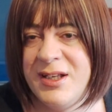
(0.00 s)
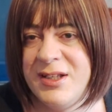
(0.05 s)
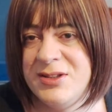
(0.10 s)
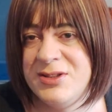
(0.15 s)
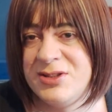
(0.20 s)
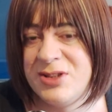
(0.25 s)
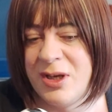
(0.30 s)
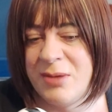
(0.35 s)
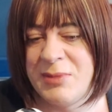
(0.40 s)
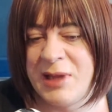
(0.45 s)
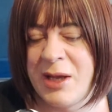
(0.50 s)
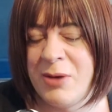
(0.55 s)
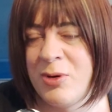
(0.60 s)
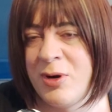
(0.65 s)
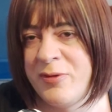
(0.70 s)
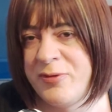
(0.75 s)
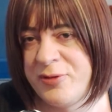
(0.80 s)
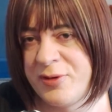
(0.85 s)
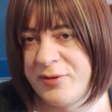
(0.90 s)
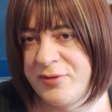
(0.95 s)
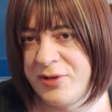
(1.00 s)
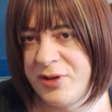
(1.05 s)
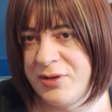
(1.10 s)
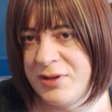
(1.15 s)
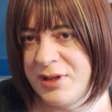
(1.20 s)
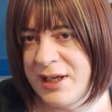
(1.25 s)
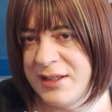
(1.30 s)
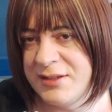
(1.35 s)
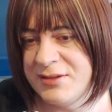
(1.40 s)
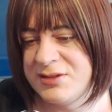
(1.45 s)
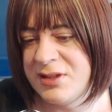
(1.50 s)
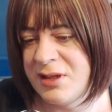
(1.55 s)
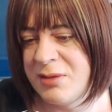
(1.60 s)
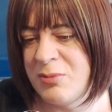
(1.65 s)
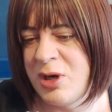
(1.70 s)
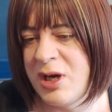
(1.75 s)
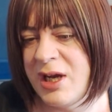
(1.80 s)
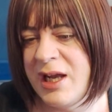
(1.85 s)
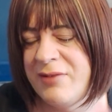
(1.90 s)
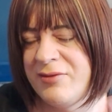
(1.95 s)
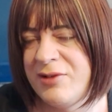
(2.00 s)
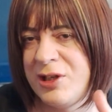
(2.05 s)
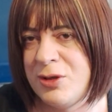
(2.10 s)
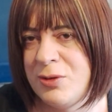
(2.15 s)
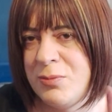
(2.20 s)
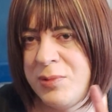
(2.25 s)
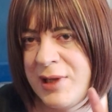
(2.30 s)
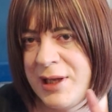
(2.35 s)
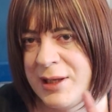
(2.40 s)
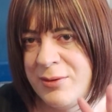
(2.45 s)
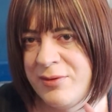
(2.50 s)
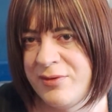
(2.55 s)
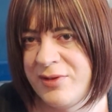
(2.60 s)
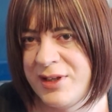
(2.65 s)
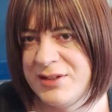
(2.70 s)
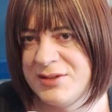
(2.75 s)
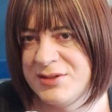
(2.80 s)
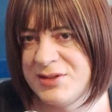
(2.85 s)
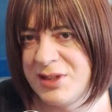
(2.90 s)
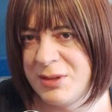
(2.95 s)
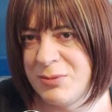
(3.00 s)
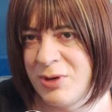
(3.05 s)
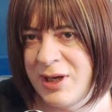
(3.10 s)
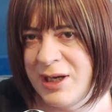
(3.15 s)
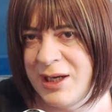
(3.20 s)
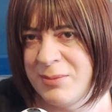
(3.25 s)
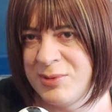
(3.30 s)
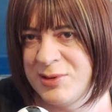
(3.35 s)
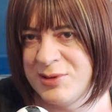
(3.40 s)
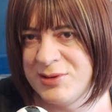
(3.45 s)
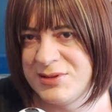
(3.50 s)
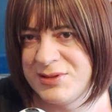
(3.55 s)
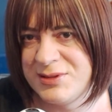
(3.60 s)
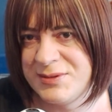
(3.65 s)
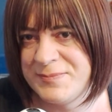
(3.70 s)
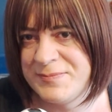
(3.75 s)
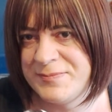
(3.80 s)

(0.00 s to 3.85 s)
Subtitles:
So I'm now off for a few days, so I might have a little play with it and see what happens.